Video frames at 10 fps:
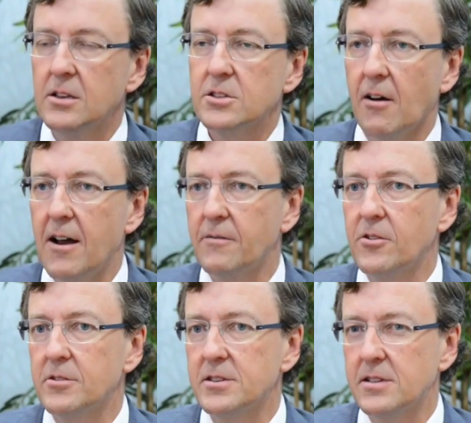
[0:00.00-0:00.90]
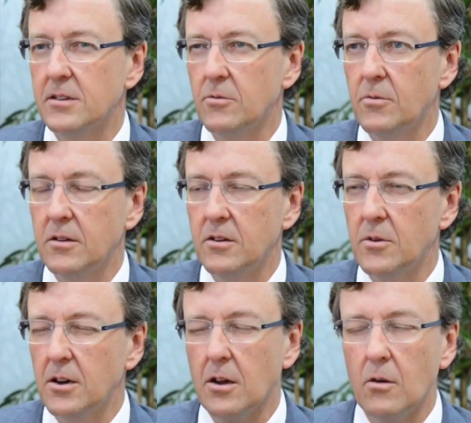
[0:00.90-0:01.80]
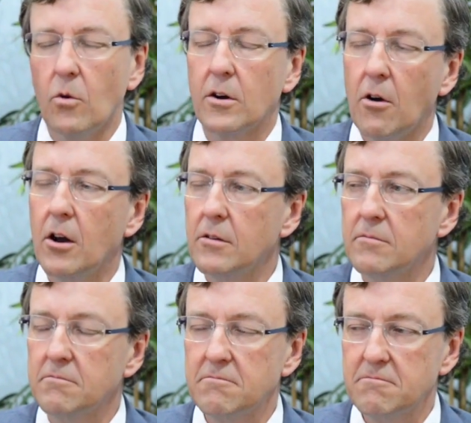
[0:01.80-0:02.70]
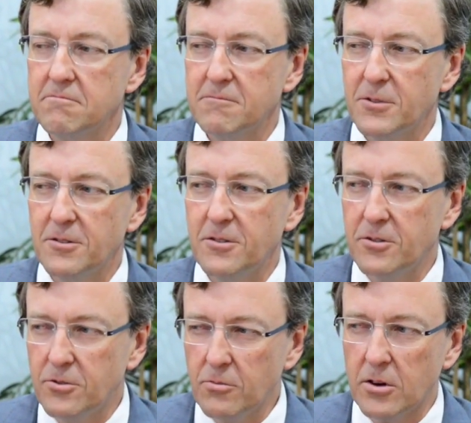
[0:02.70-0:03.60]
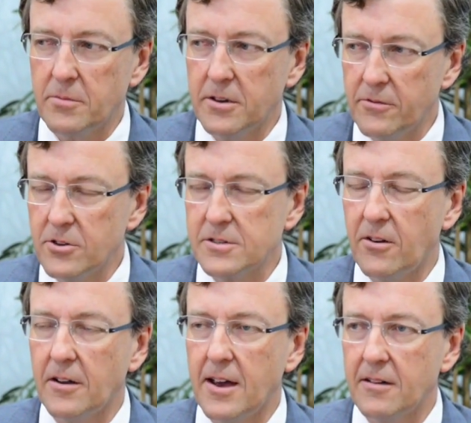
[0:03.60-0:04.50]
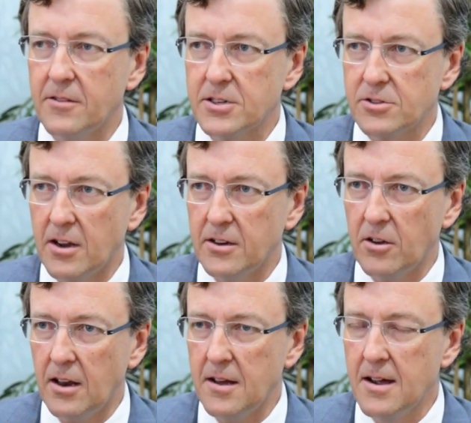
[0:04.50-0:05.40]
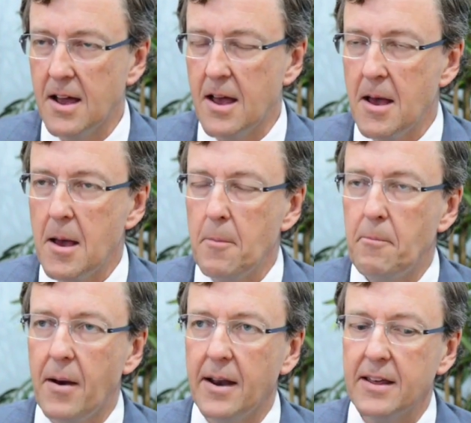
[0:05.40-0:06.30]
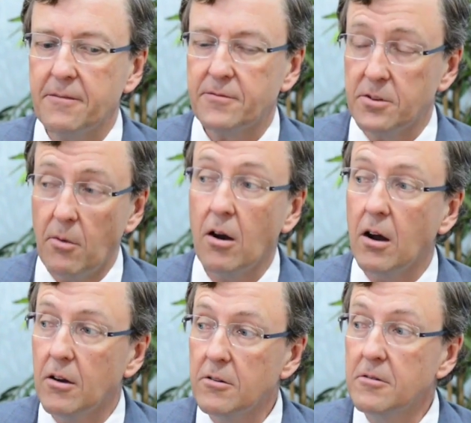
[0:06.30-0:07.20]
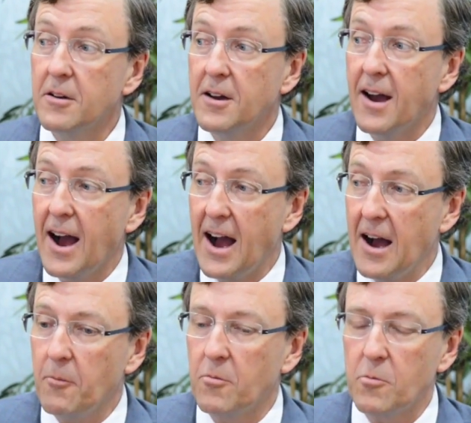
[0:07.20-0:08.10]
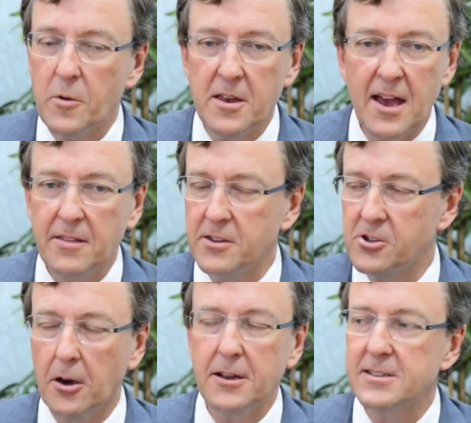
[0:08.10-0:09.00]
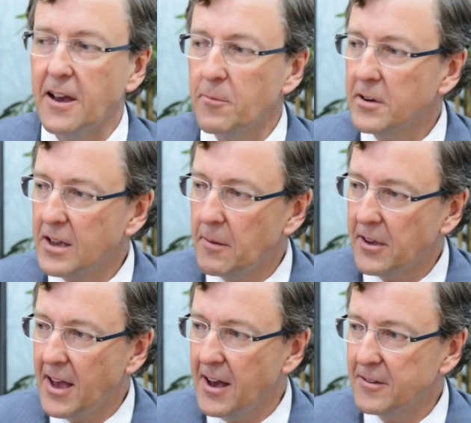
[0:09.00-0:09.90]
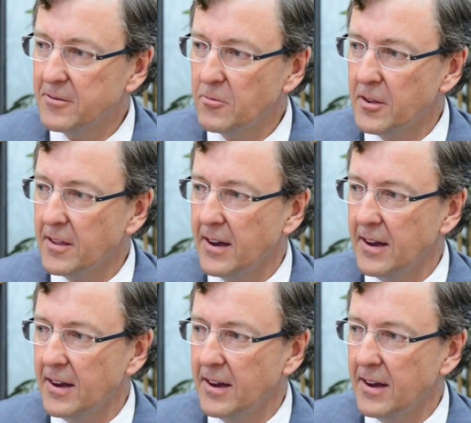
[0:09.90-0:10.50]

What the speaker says: So our view is that you really don't want to own, you do want to be diversified out of the Australian dollar, but if tomorrow we had the Chinese government coming out with,